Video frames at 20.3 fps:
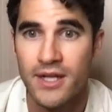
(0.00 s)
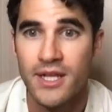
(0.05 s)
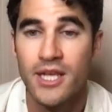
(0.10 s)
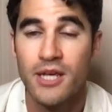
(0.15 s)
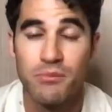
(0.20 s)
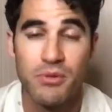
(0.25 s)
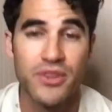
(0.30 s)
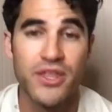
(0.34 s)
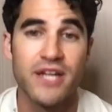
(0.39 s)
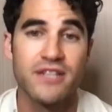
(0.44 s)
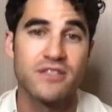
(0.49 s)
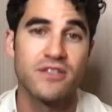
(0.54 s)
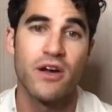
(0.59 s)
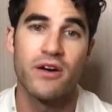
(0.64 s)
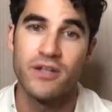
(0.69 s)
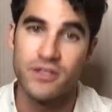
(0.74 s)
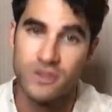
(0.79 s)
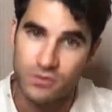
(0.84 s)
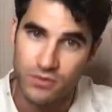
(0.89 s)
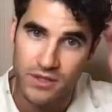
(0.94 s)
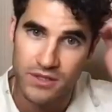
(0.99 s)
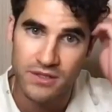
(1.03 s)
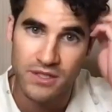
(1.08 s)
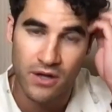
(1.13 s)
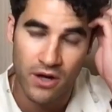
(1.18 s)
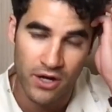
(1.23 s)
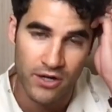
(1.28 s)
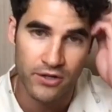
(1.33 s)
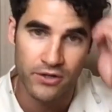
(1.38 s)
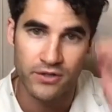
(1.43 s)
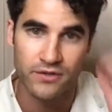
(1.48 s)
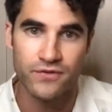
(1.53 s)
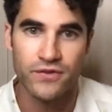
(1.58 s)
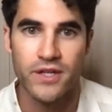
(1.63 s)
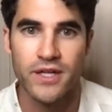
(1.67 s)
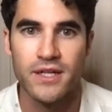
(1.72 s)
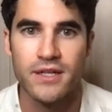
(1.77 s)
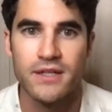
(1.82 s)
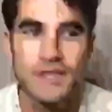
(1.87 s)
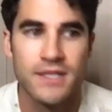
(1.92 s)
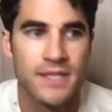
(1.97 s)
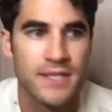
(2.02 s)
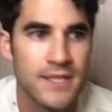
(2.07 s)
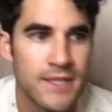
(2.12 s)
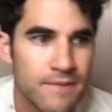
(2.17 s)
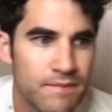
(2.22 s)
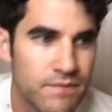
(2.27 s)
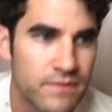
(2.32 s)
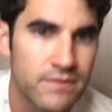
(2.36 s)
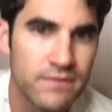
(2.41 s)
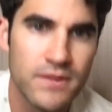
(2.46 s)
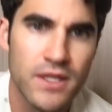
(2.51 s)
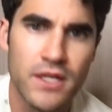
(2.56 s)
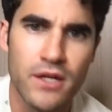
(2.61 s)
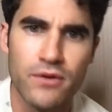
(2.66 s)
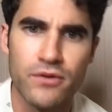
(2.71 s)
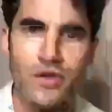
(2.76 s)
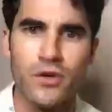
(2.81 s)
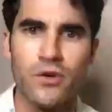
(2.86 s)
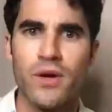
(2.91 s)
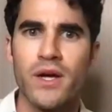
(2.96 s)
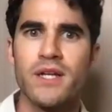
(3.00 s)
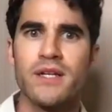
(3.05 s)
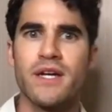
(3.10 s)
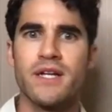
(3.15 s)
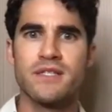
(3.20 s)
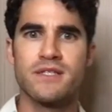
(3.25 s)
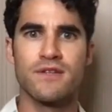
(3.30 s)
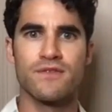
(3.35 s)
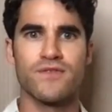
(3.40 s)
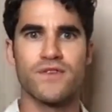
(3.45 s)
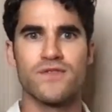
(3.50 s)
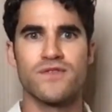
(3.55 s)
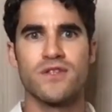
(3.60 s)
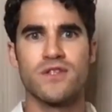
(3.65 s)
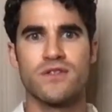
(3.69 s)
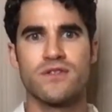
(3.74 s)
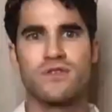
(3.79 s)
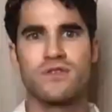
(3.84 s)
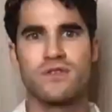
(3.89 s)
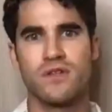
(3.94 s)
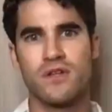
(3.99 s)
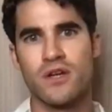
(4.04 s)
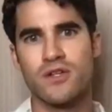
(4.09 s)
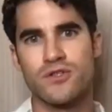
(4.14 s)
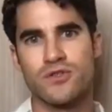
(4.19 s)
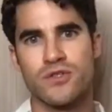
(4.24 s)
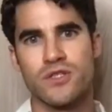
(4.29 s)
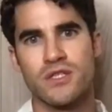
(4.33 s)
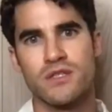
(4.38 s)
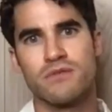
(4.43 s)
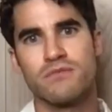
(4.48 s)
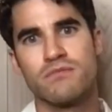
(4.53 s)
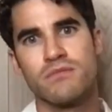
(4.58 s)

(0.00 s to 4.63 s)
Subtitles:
But that song is written in honor of the great 1950s country